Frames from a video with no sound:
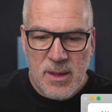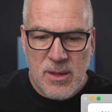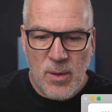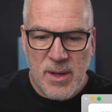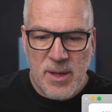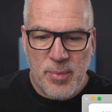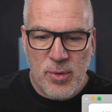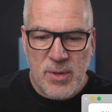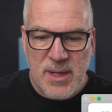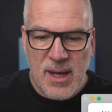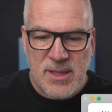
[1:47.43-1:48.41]
Do I want to
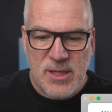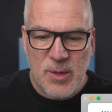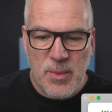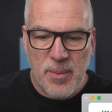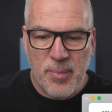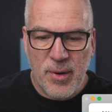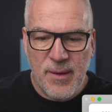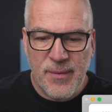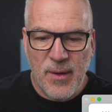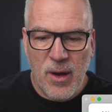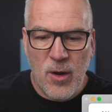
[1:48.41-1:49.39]
broadcast to my
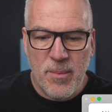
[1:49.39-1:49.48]
profile,